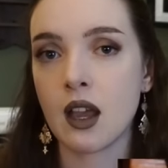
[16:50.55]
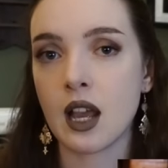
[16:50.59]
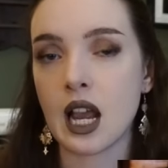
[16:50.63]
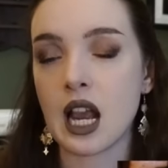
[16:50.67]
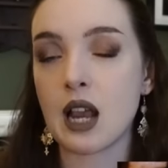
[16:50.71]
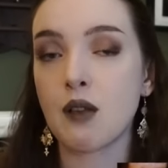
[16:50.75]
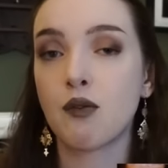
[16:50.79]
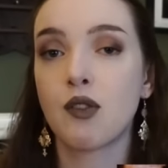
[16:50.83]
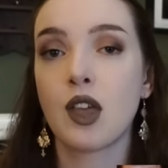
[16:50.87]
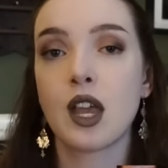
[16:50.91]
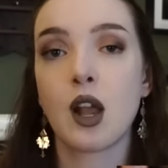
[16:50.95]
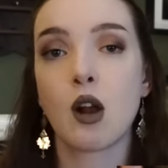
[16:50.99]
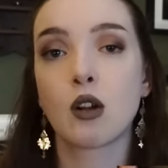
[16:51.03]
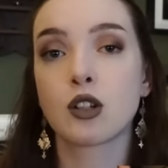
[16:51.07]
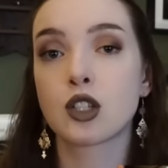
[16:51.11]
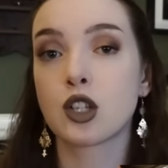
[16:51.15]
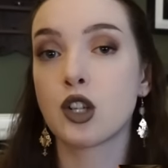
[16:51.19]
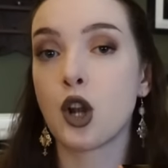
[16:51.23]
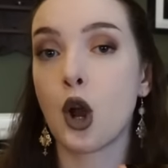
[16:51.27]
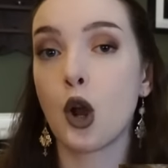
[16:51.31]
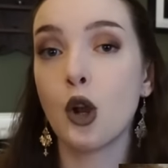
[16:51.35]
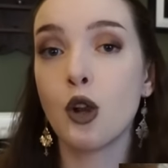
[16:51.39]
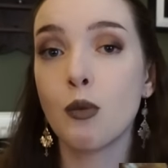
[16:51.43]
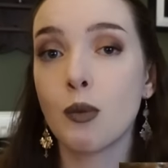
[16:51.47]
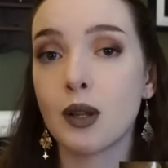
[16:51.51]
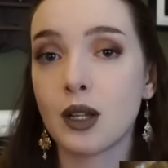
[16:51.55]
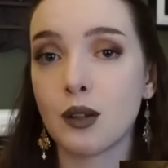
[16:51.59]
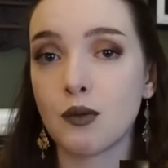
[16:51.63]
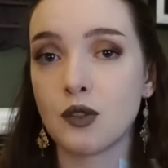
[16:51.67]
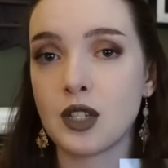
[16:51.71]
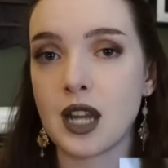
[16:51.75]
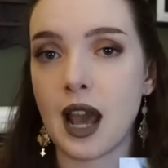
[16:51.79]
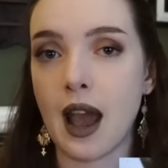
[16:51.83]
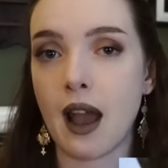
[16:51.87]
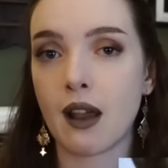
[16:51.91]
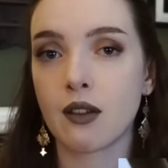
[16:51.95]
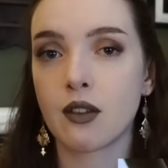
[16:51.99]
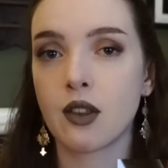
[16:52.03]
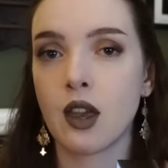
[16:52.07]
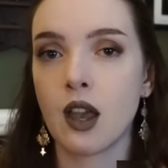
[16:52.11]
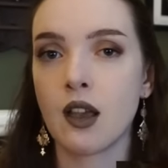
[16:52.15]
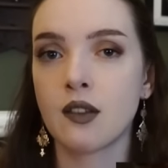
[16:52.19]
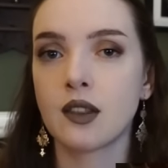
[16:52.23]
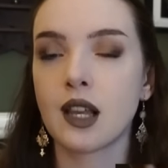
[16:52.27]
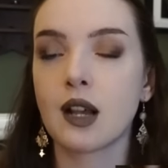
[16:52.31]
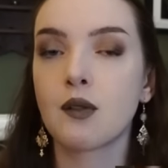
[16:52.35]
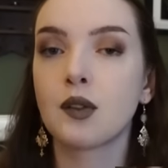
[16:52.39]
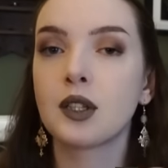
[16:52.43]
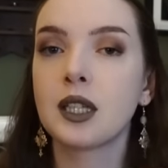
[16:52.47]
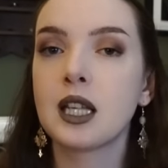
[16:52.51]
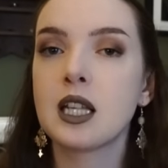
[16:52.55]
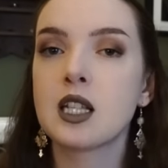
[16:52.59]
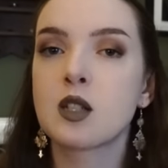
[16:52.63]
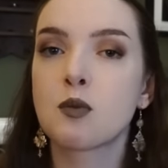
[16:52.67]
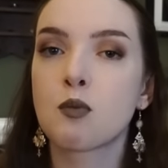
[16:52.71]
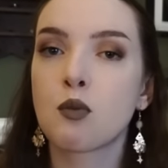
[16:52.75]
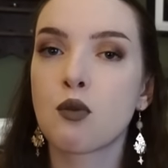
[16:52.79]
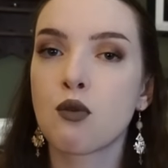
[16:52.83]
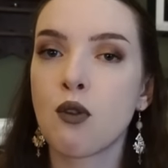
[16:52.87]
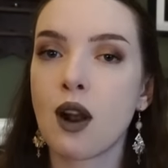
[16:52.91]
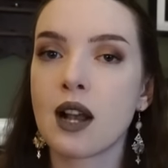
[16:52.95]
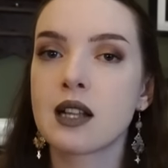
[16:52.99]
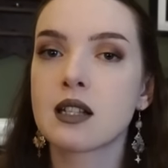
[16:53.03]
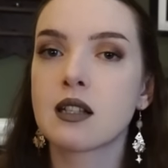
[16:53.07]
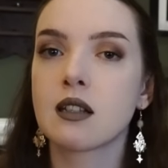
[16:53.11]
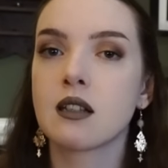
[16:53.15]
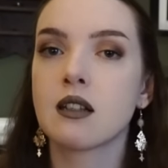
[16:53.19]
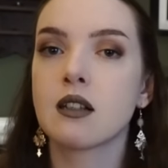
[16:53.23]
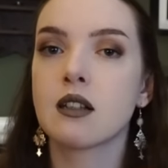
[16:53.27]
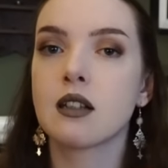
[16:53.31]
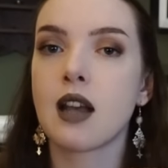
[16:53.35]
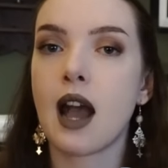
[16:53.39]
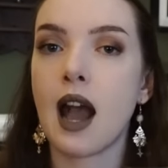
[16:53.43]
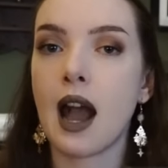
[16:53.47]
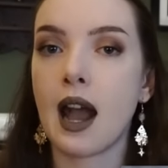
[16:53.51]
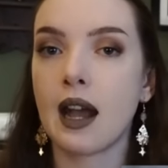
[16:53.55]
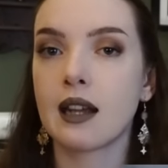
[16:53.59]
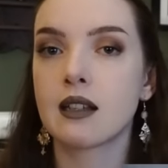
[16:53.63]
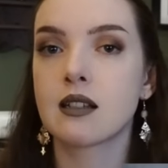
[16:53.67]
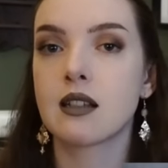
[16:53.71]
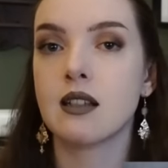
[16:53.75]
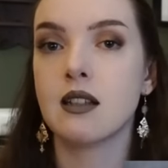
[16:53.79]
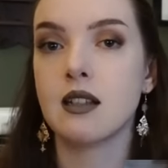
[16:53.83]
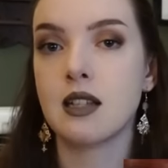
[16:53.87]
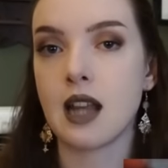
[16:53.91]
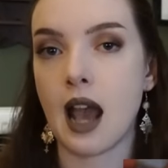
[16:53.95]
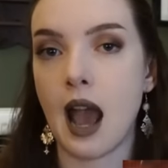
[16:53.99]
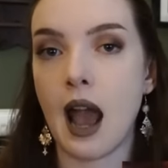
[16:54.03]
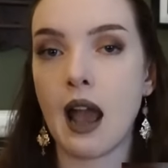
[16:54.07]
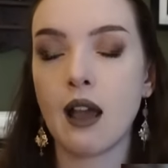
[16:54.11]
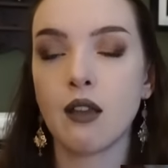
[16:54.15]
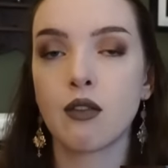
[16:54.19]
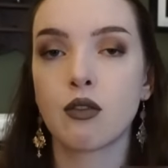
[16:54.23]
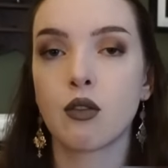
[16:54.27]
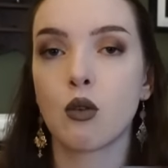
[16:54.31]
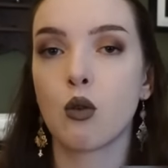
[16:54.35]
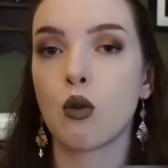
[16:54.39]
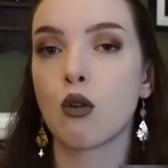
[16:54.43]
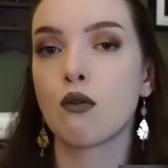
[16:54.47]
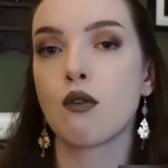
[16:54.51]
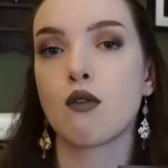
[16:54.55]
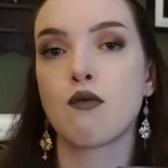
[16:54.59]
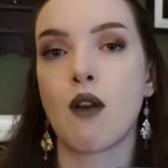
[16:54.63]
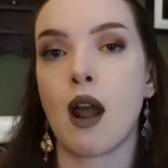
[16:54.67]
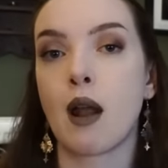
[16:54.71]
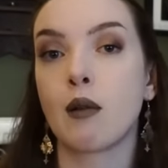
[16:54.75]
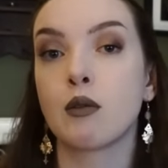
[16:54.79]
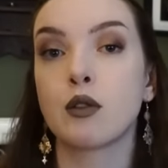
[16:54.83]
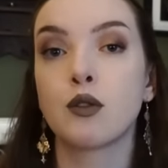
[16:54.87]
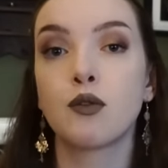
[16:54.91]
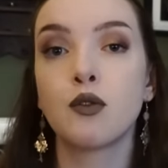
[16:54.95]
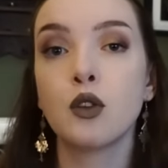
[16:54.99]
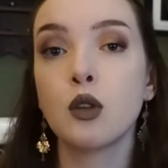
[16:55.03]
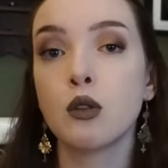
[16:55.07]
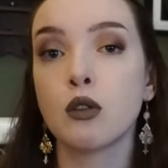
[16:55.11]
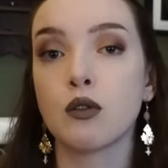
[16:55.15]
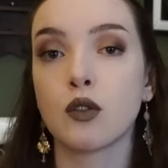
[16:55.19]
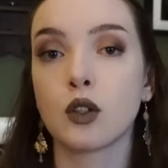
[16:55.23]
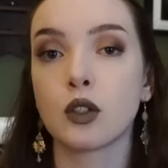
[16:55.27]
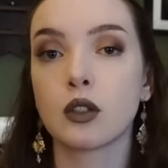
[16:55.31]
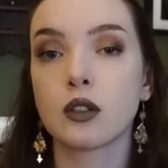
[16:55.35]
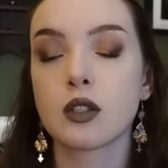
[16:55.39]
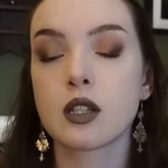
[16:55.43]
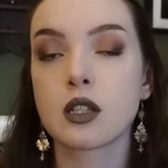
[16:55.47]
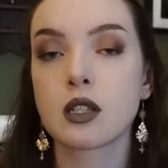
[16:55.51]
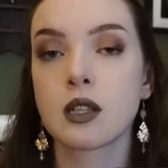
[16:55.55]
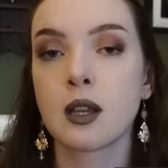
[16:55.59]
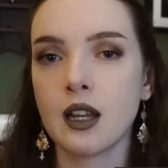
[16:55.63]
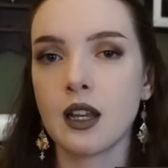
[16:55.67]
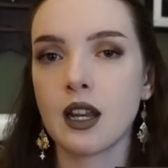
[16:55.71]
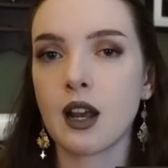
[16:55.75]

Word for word: If they aren't an omen of death, they're at least present at death or around funerals.